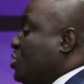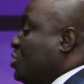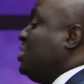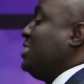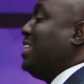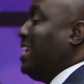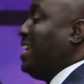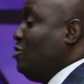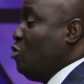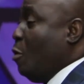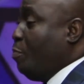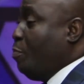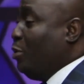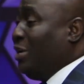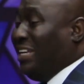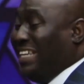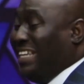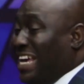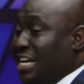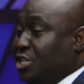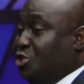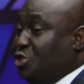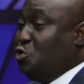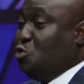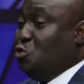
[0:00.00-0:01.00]
to stand up
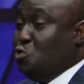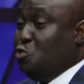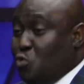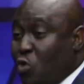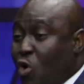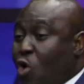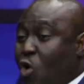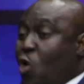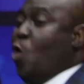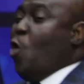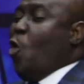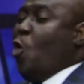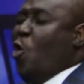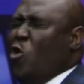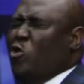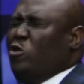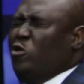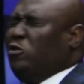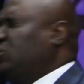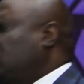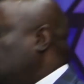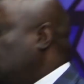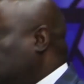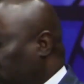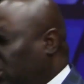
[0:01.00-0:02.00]
against you
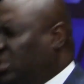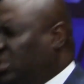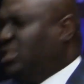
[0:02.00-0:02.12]
all the